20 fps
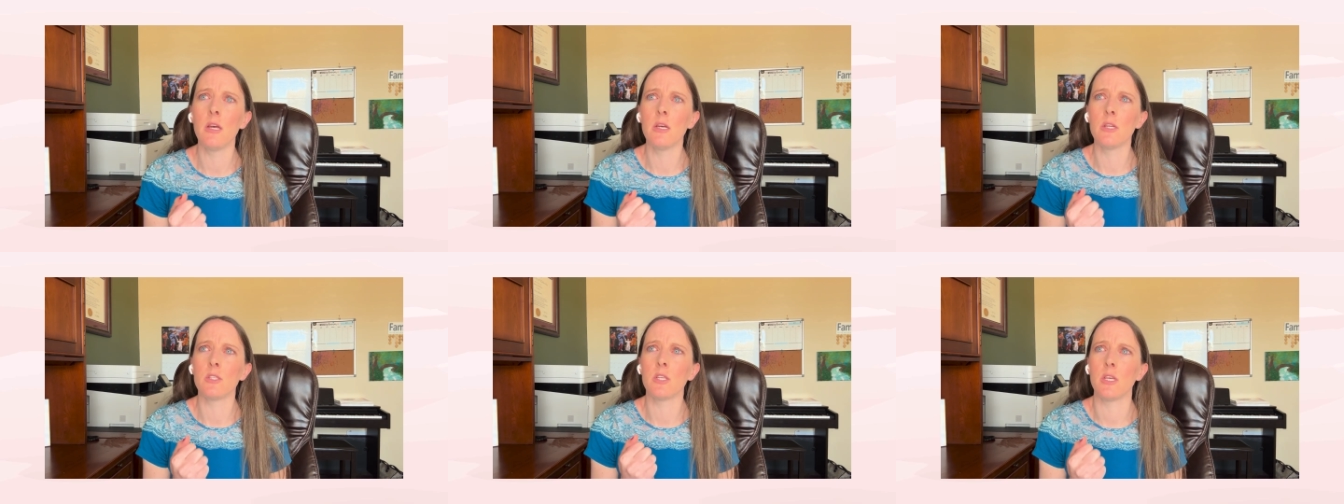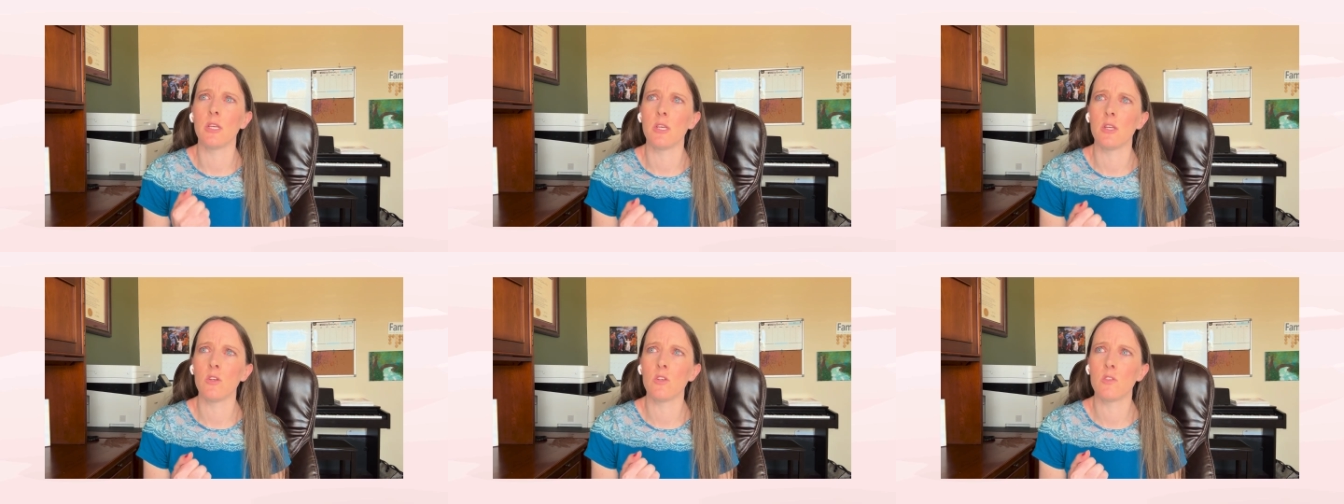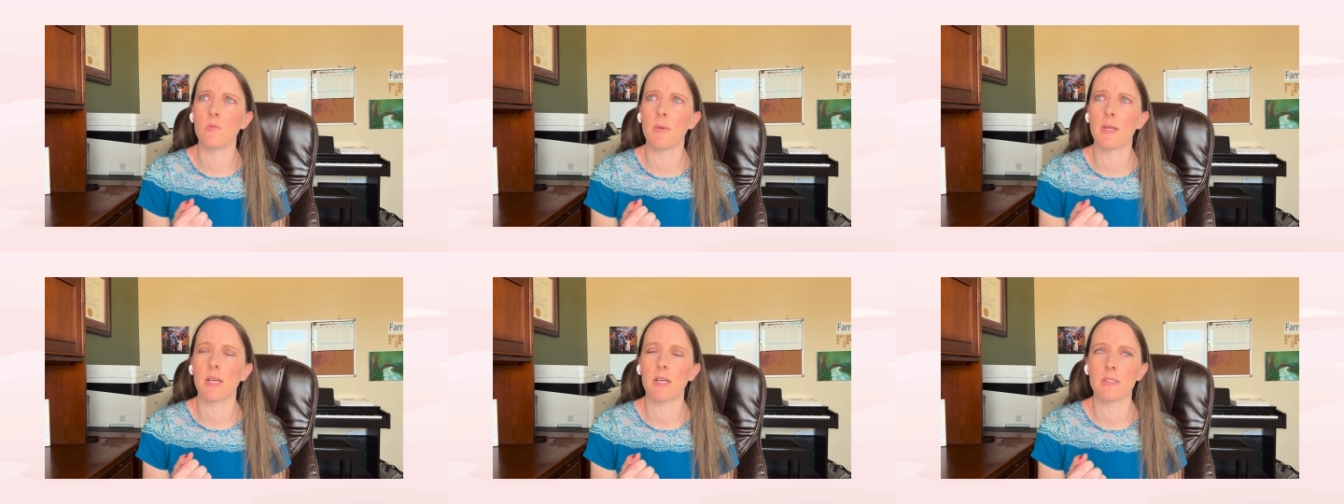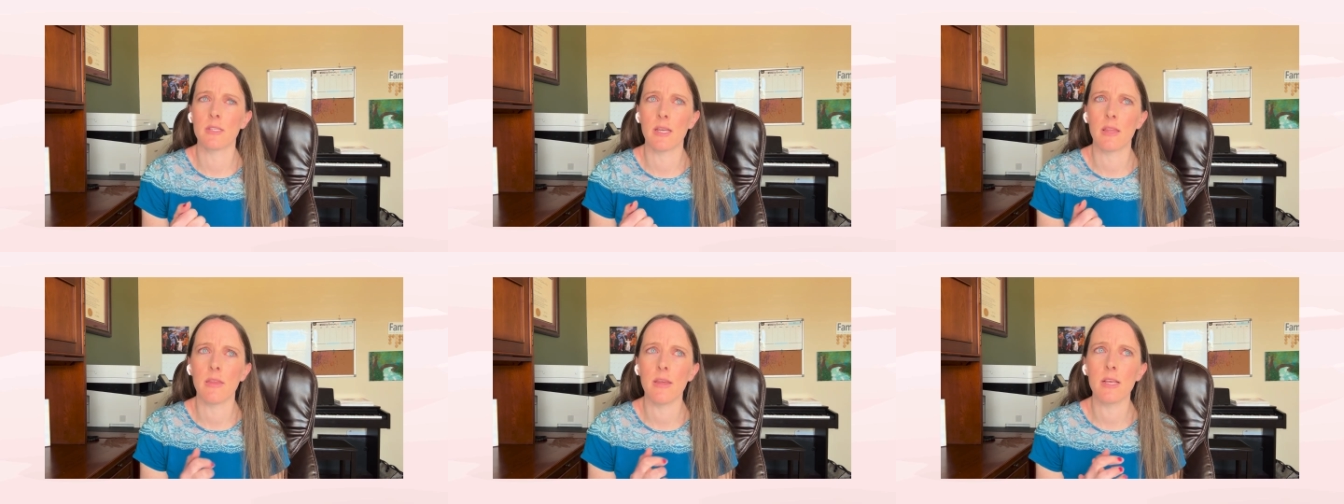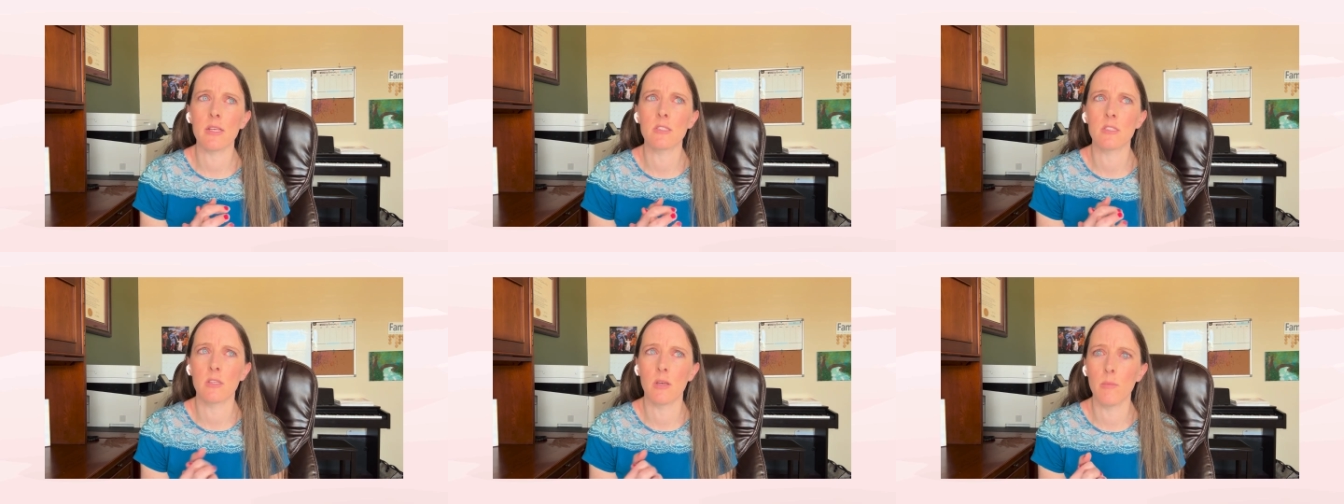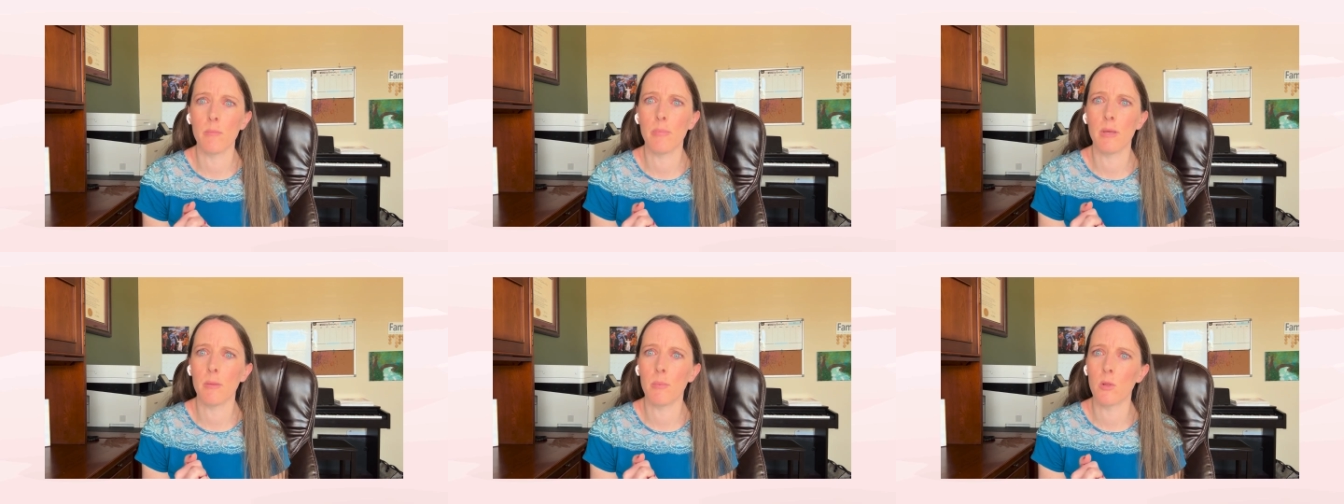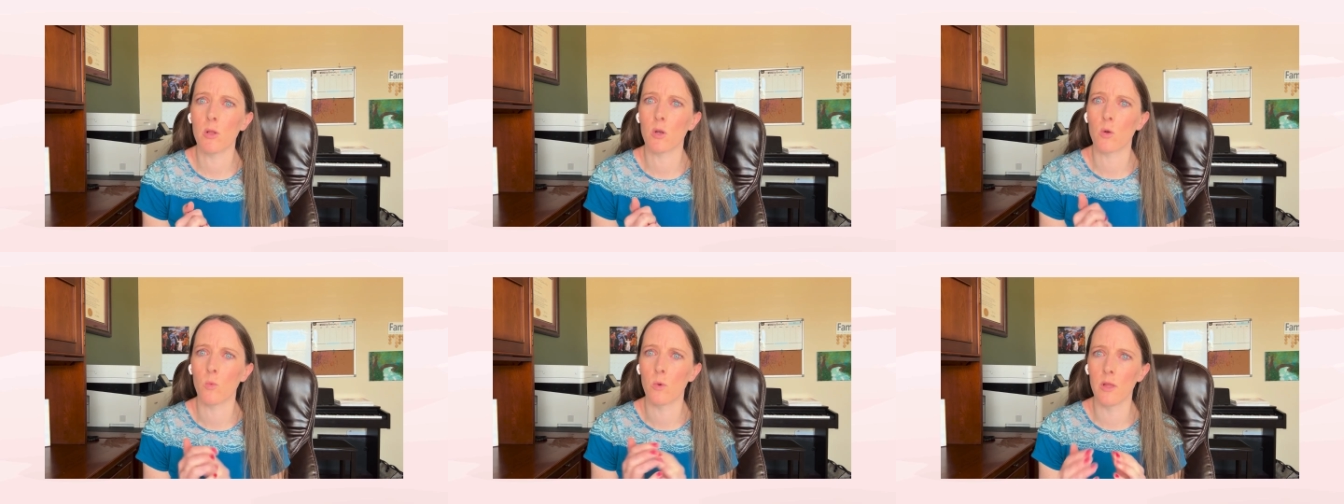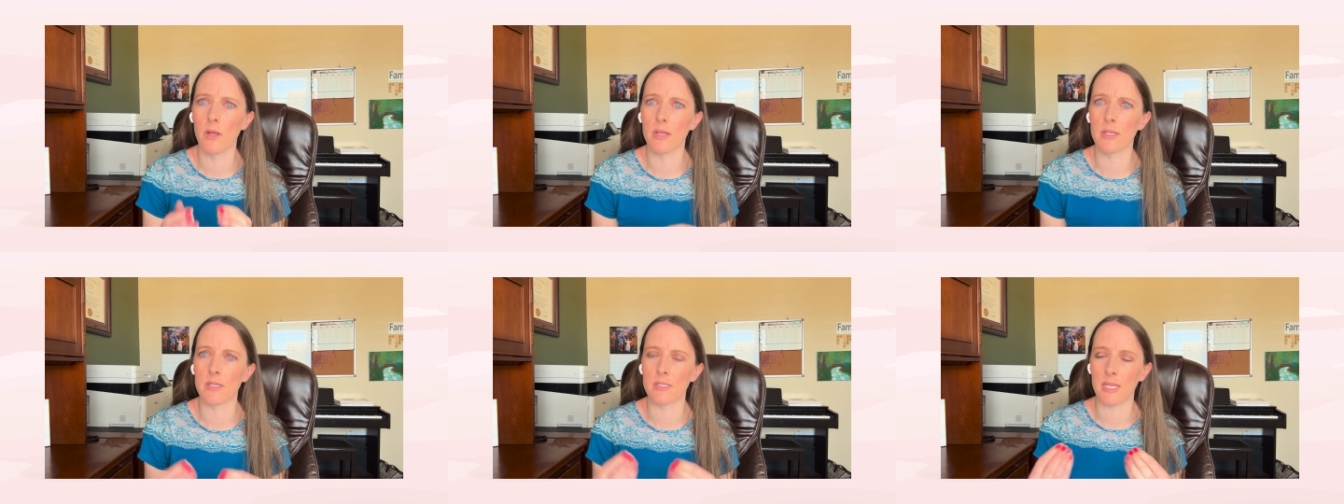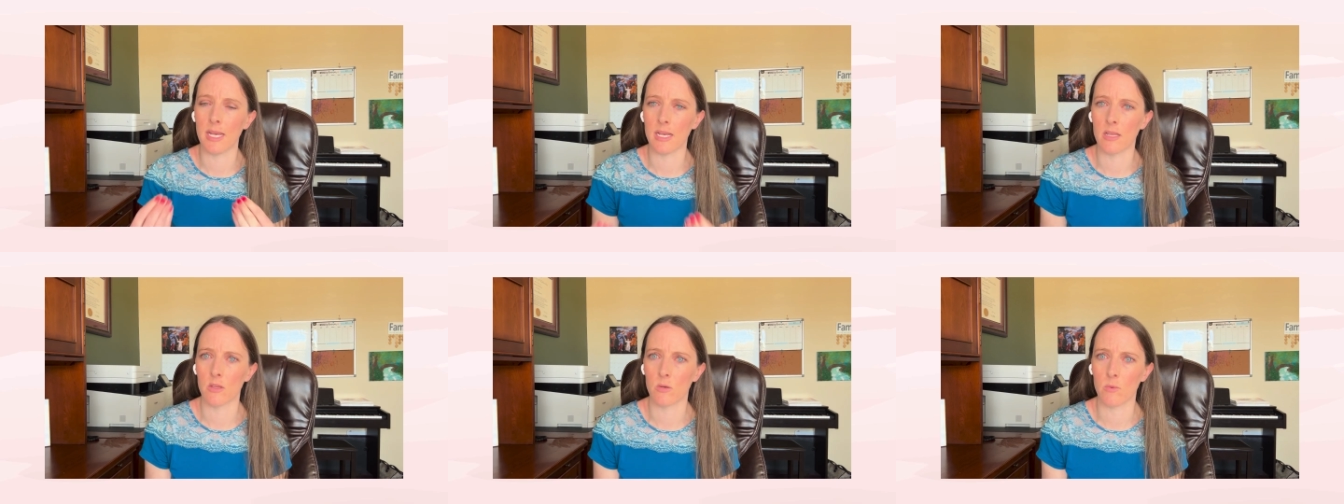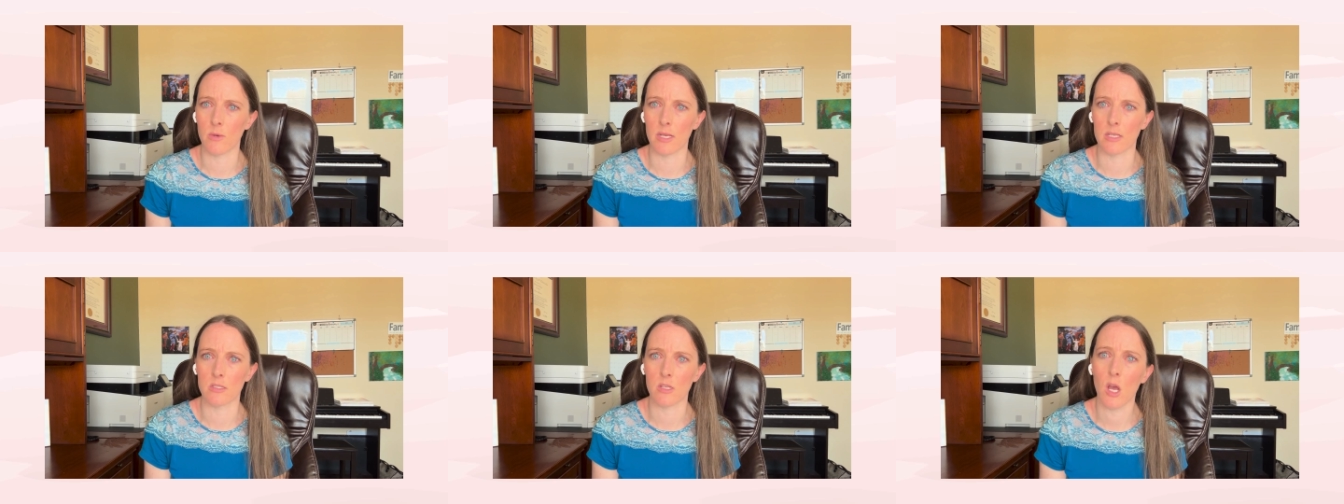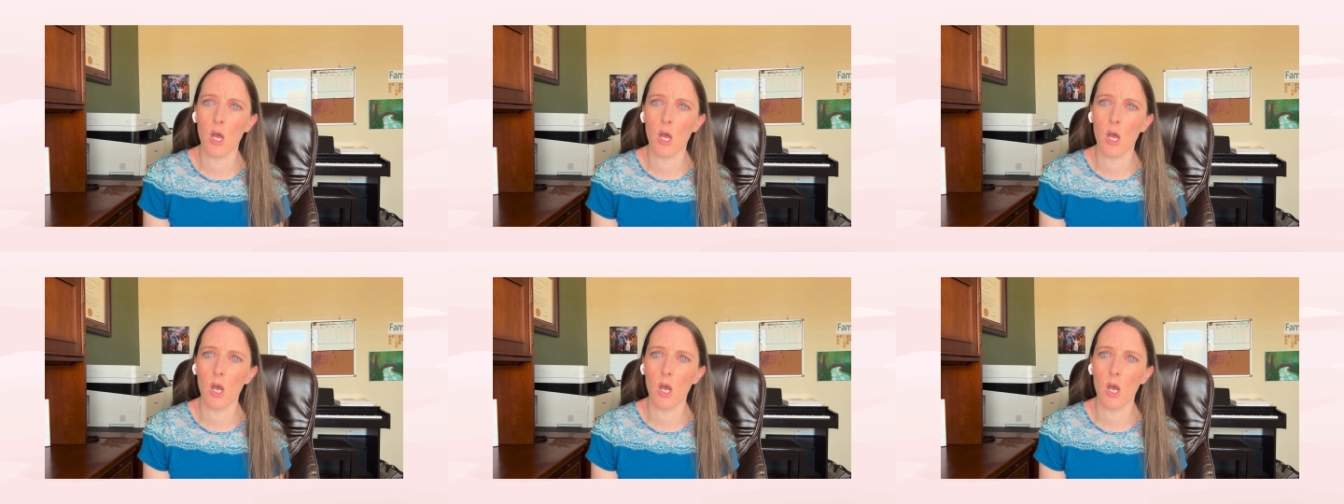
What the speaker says: to use, because I think some people are willing to take the risk.